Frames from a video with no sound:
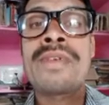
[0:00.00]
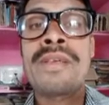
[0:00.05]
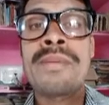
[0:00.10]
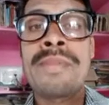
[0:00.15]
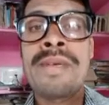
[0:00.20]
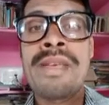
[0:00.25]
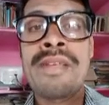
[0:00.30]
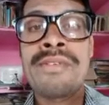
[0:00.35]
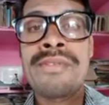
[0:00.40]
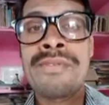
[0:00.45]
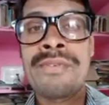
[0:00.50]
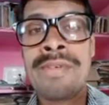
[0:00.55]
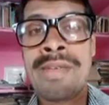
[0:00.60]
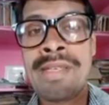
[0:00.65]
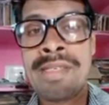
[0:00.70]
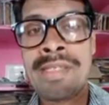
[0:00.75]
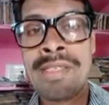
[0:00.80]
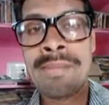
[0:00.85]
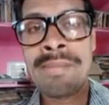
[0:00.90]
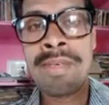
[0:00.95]
minus
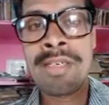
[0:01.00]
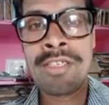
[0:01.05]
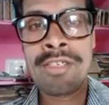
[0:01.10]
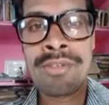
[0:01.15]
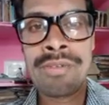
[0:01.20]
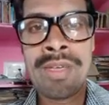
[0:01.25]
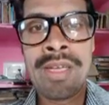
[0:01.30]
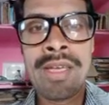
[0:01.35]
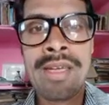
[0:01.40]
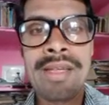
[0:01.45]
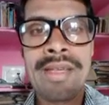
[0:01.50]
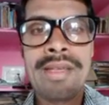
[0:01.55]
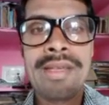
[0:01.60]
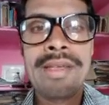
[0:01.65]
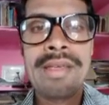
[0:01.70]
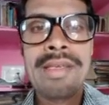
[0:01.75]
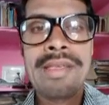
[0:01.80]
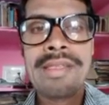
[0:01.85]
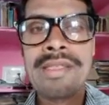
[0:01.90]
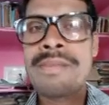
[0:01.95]
4ac by 2a.
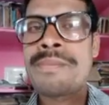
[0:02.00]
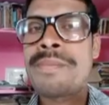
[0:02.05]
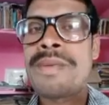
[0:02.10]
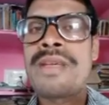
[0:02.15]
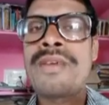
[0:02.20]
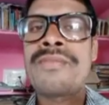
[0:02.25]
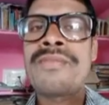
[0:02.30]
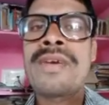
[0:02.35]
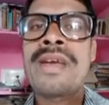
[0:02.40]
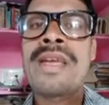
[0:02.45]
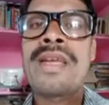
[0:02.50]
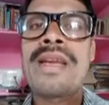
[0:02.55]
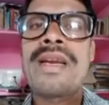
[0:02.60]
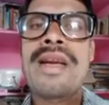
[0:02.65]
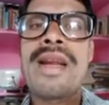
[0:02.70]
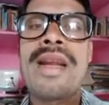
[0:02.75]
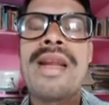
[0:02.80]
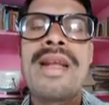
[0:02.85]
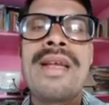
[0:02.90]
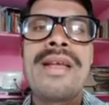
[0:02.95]
Simply if
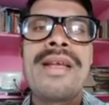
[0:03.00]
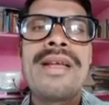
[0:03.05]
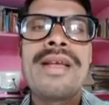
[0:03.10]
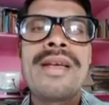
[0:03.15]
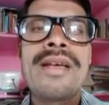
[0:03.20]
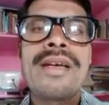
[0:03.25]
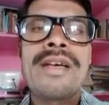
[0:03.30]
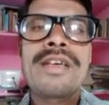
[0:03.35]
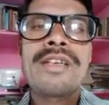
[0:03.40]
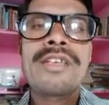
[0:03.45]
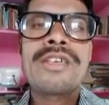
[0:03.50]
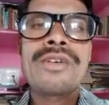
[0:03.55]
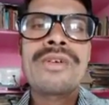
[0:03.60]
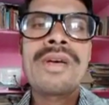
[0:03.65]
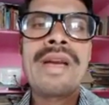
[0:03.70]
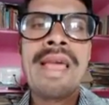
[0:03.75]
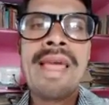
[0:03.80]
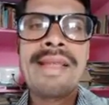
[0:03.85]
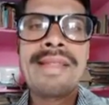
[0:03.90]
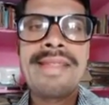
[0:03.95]
I
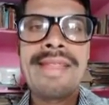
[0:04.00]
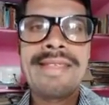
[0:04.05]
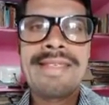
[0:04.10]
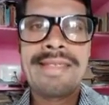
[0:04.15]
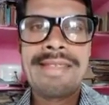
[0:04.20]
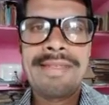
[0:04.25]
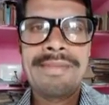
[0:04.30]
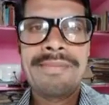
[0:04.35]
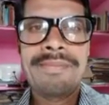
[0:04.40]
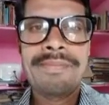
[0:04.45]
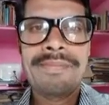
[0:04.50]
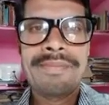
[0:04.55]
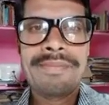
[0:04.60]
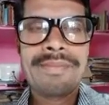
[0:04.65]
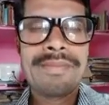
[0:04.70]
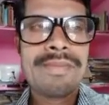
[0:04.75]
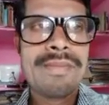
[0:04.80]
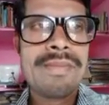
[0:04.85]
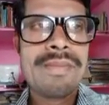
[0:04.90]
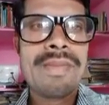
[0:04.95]
told like this,
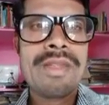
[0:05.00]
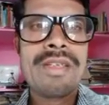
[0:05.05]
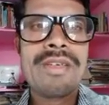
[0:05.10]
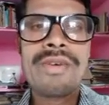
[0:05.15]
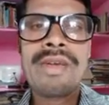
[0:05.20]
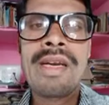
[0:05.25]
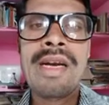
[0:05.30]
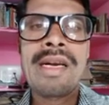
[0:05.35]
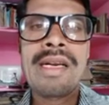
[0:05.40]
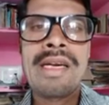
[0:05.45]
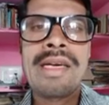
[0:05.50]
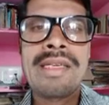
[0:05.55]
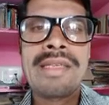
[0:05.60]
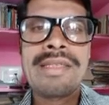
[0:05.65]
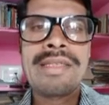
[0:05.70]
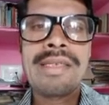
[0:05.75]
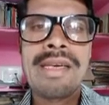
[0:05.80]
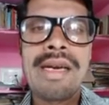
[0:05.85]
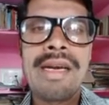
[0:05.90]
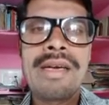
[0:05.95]
you cannot
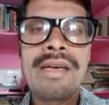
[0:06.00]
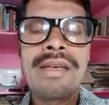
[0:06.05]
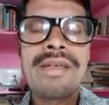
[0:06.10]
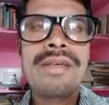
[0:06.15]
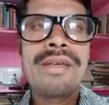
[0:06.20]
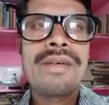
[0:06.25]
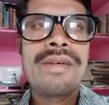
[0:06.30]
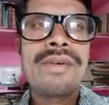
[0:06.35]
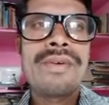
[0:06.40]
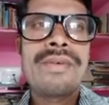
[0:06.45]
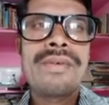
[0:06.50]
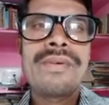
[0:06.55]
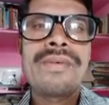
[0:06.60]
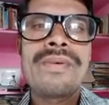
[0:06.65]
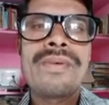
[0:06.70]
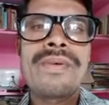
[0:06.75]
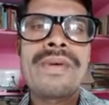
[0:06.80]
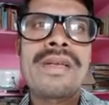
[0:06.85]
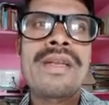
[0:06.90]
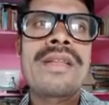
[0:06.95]
understand.
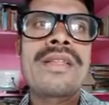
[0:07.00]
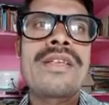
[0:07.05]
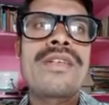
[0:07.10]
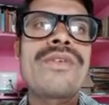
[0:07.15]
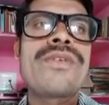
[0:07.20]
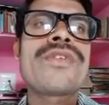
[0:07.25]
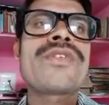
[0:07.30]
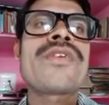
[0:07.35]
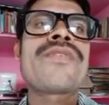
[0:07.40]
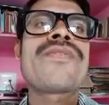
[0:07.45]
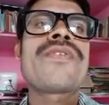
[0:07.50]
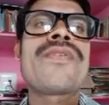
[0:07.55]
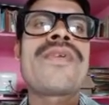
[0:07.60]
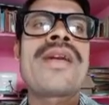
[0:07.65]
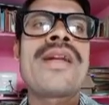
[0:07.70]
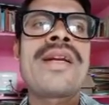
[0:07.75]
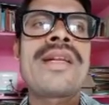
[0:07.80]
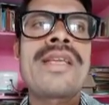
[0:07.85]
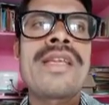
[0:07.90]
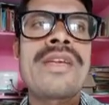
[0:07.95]
What are the roots of the
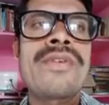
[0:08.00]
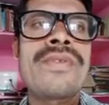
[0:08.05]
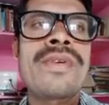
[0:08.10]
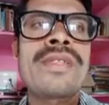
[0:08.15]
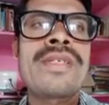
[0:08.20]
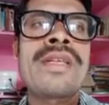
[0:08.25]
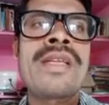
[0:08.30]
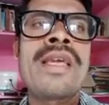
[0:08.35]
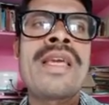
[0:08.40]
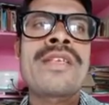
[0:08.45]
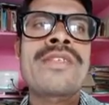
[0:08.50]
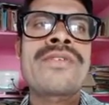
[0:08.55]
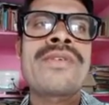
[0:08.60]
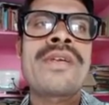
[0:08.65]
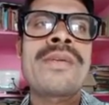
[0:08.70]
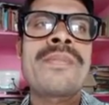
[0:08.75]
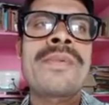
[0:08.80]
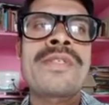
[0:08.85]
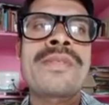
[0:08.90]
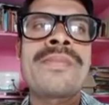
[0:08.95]
quadratic equation ax
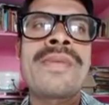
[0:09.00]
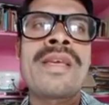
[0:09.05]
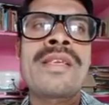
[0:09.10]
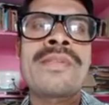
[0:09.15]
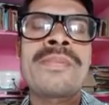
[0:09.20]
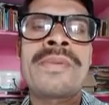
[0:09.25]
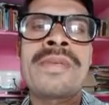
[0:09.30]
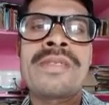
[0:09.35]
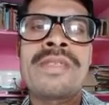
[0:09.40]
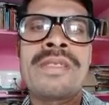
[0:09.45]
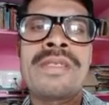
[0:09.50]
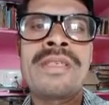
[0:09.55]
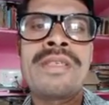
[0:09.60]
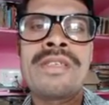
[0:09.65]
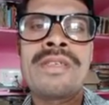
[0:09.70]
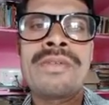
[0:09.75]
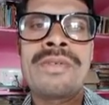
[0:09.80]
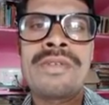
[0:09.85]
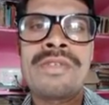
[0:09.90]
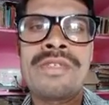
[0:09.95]
square plus bx plus c is
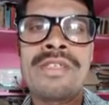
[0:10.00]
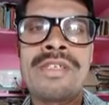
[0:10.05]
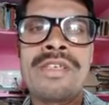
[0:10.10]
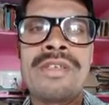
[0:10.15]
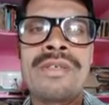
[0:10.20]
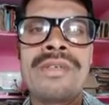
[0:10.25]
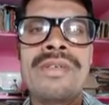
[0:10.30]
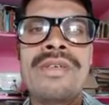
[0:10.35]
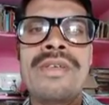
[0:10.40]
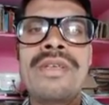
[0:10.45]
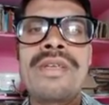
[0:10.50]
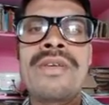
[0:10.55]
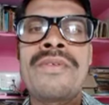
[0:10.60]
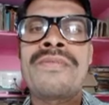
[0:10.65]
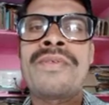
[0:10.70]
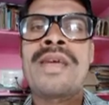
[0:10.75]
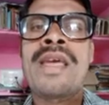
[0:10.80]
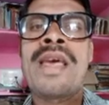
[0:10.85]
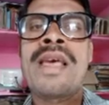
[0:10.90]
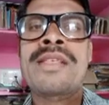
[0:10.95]
equal to 0?
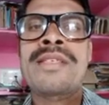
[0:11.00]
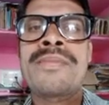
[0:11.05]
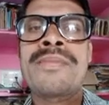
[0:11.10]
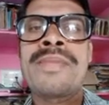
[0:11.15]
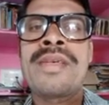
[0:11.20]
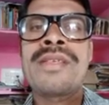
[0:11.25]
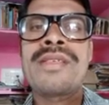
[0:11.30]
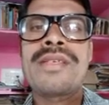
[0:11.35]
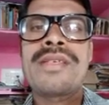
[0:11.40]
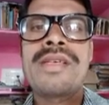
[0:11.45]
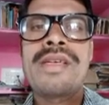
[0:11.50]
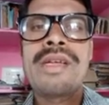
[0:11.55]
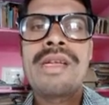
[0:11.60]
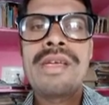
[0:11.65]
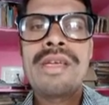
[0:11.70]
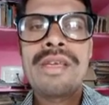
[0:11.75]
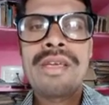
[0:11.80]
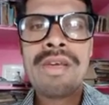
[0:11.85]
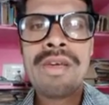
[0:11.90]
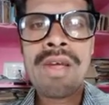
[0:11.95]
If I ask means
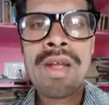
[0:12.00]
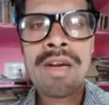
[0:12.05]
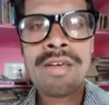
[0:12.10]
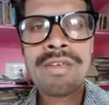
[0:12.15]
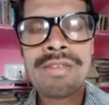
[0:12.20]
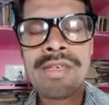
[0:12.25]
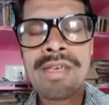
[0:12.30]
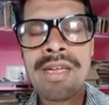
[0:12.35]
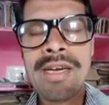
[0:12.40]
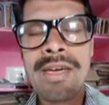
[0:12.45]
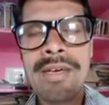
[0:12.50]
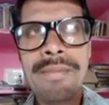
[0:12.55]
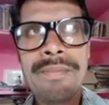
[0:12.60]
you have to tell